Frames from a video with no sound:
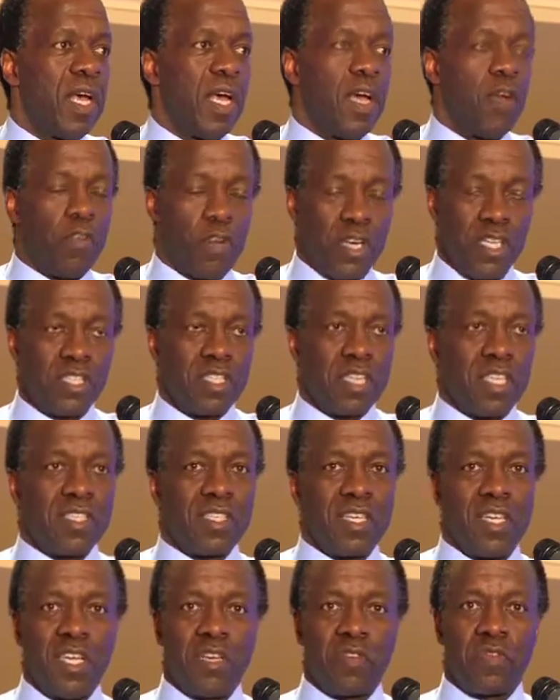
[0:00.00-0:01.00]
For instance,
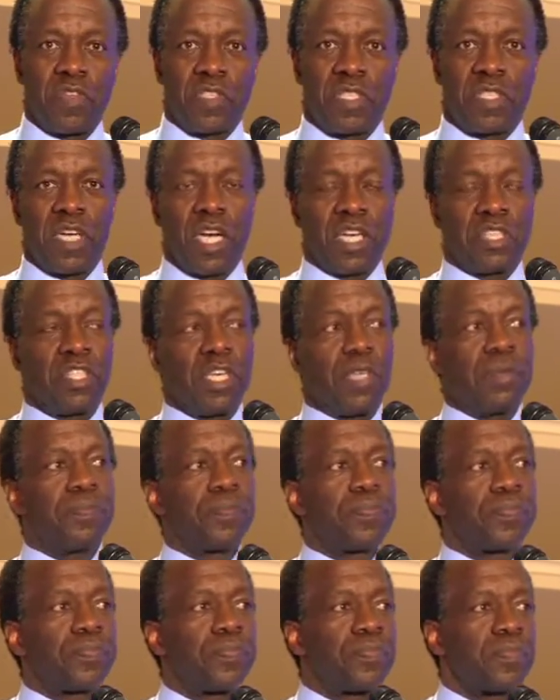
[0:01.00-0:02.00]
in infrastructure,
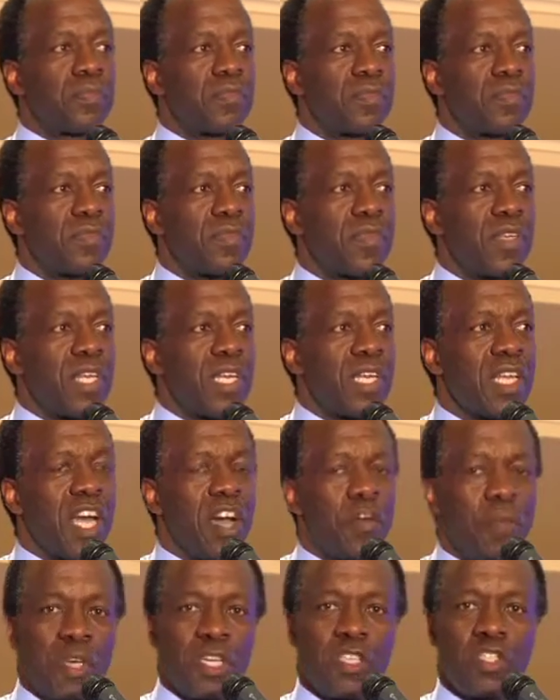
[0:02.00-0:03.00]

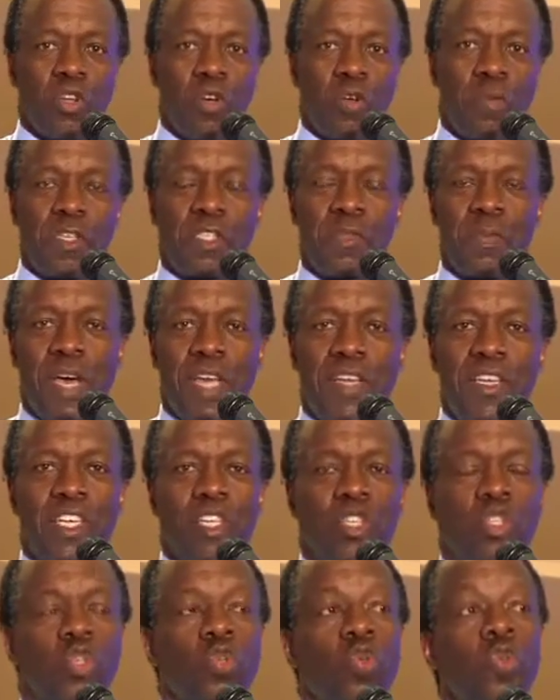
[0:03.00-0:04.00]
government is going to be
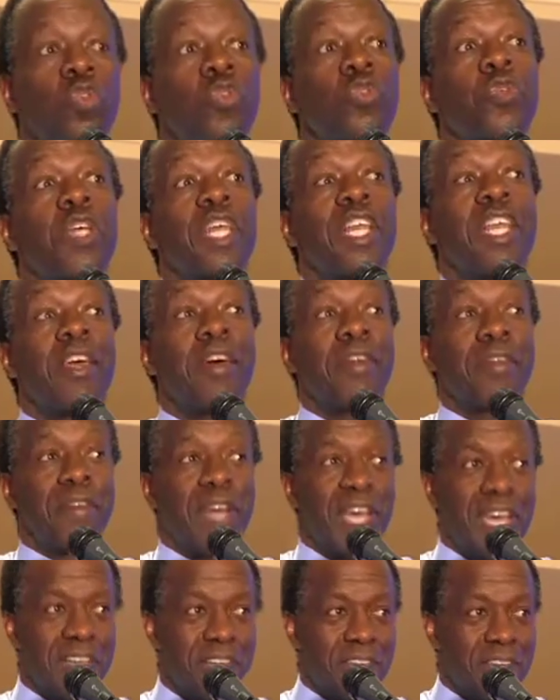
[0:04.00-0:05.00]
spending 2 trillion
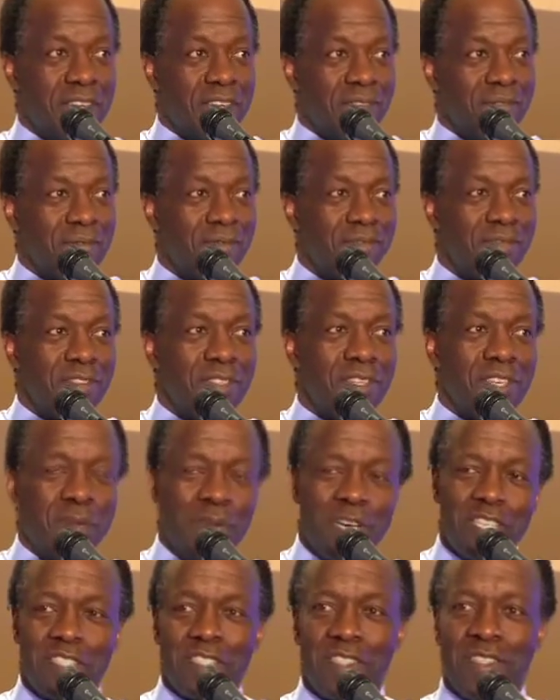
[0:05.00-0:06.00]
rand.
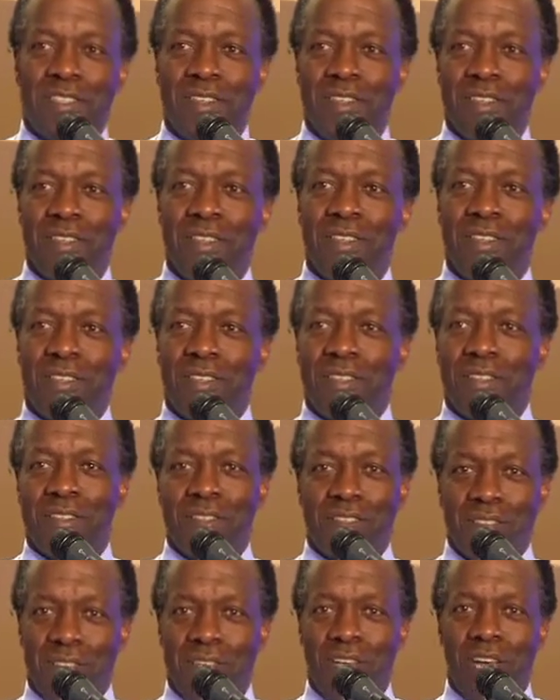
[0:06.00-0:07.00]
Imagine
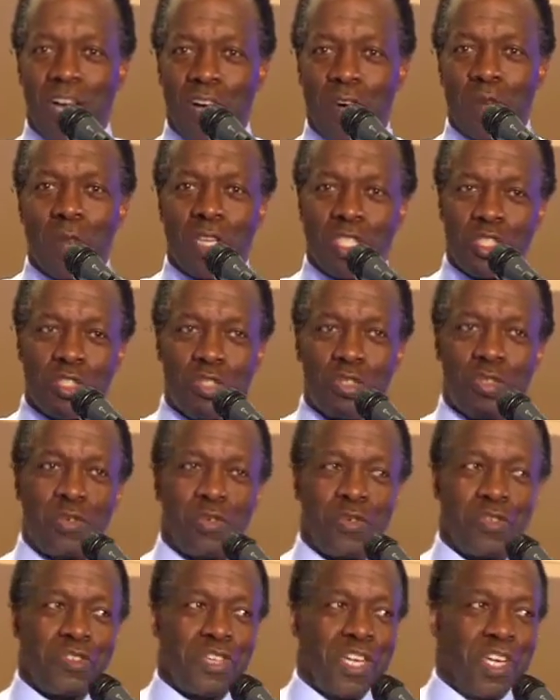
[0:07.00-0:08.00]
how much
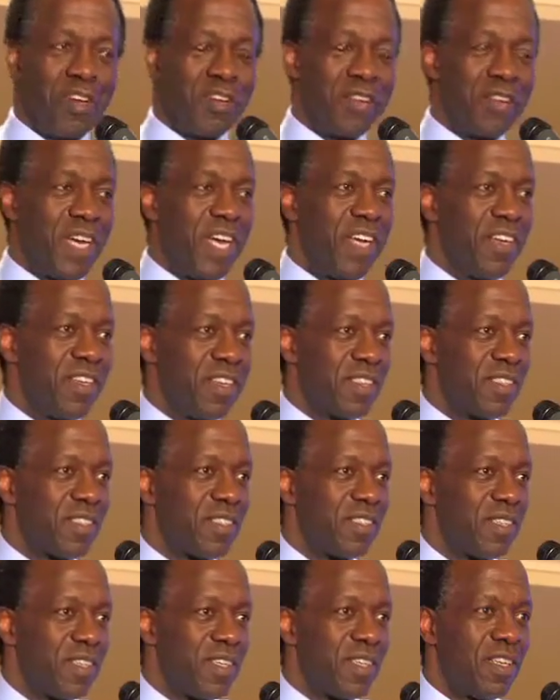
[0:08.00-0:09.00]
2 trillion rand is.
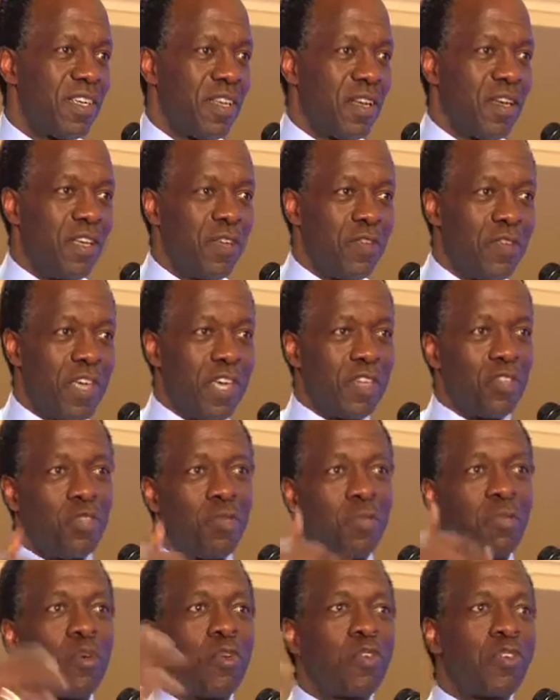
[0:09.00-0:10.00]
You know, if you had to
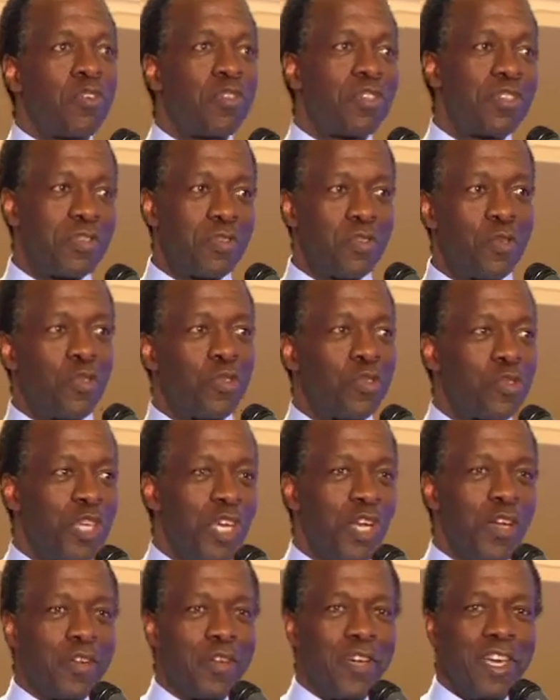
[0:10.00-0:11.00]
put 2
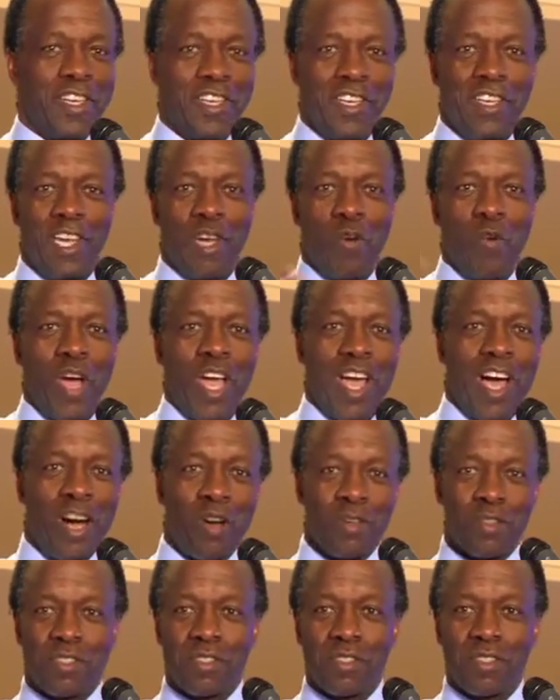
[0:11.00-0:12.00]
trillion rand in a
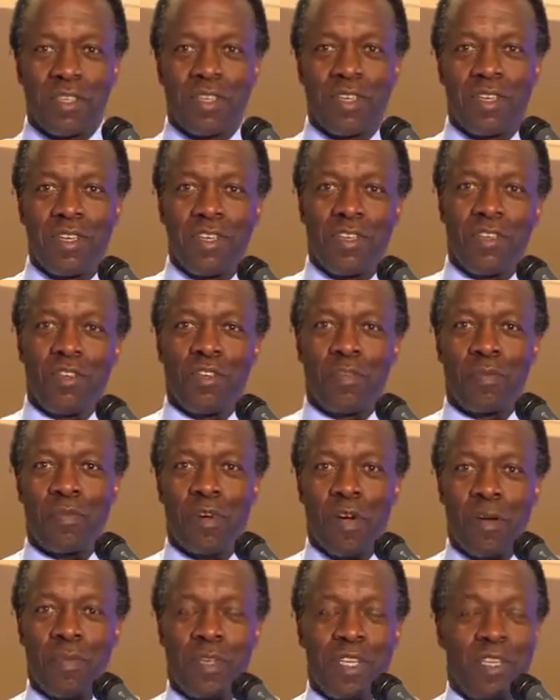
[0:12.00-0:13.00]
warehouse, you'd
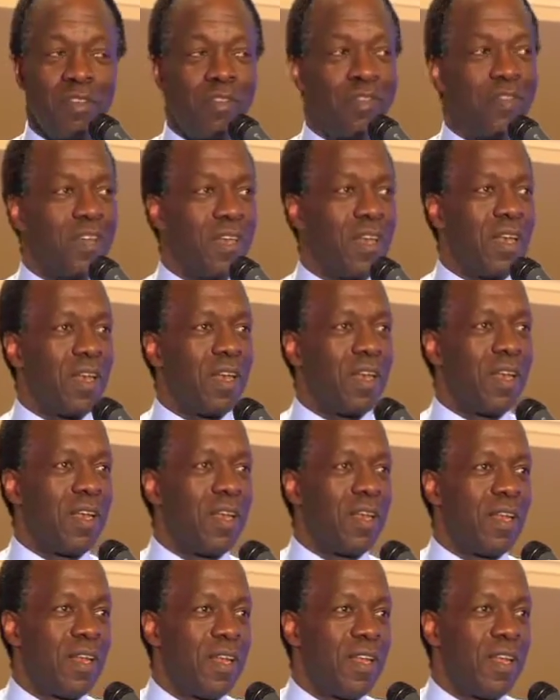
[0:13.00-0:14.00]
probably fill
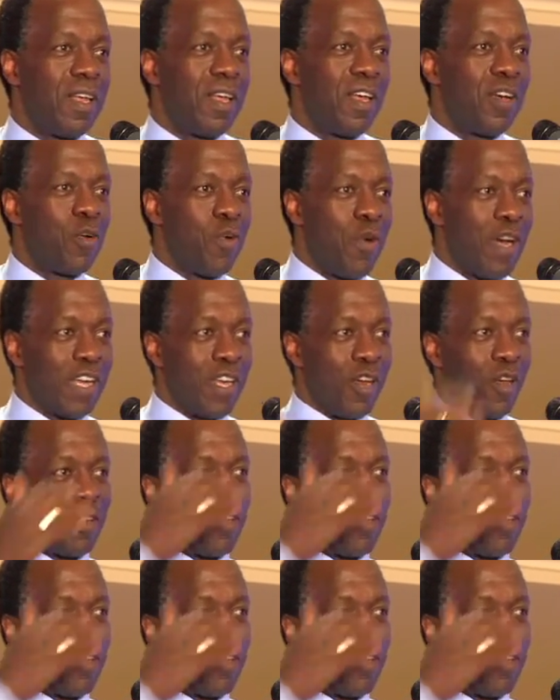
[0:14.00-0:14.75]
quite a lot